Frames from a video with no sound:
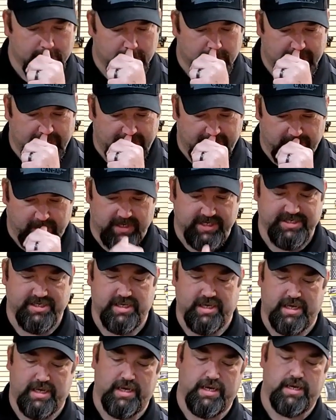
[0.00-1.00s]
key
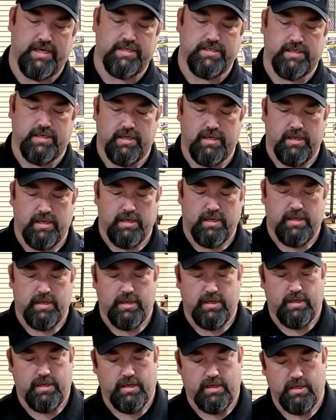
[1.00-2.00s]
question to ask
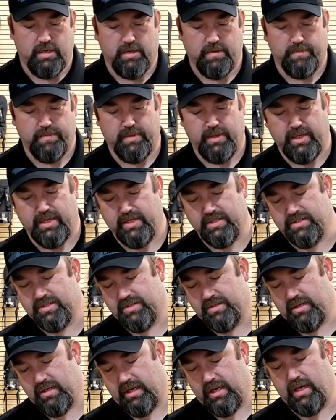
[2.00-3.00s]

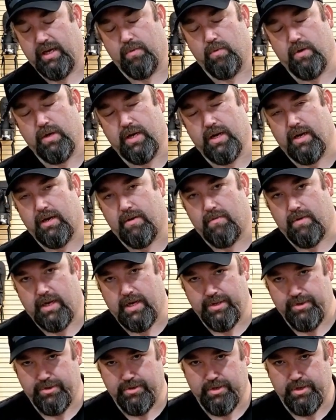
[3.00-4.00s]
is, again, what kind of
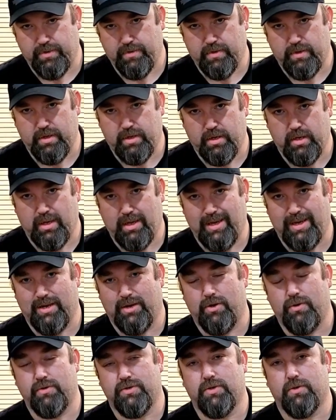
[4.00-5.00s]
riding you're doing and
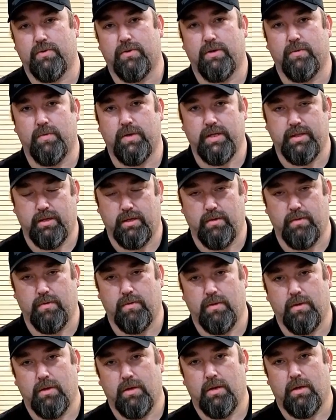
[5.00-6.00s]
who's going with you.
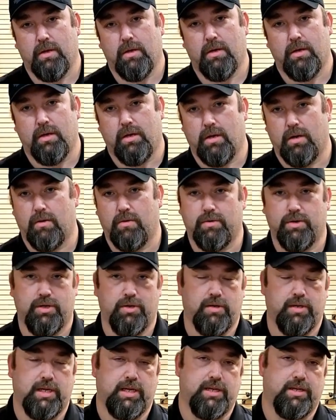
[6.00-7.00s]
Do
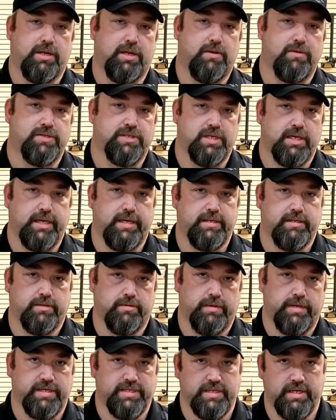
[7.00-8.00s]
you need 2 seats,
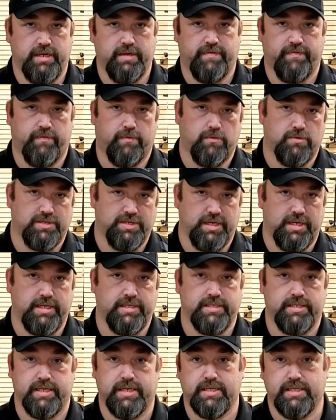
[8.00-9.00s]
3 seats, 4
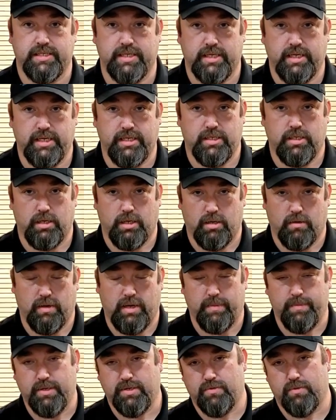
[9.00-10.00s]
seats, 6 seats?
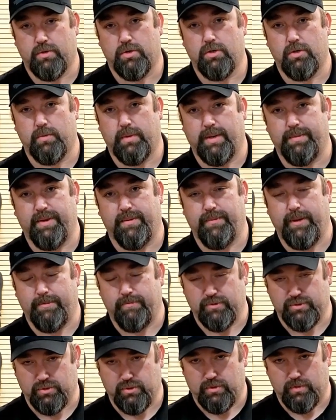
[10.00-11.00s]
How much room, how many
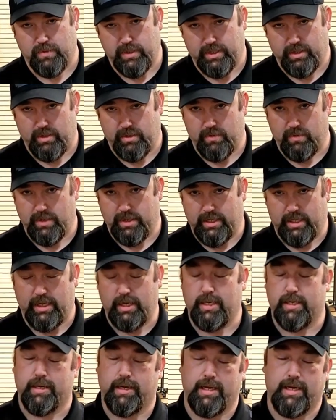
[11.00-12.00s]
people is going with you? And
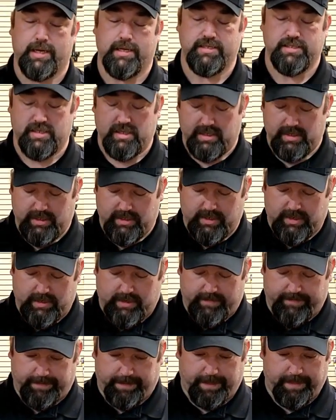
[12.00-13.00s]
again, guys,
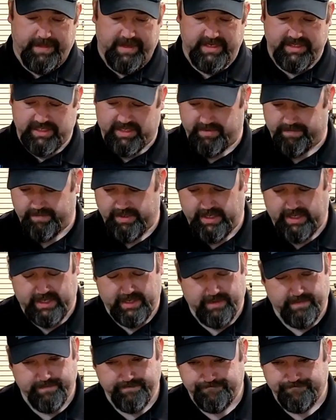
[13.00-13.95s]
this can be,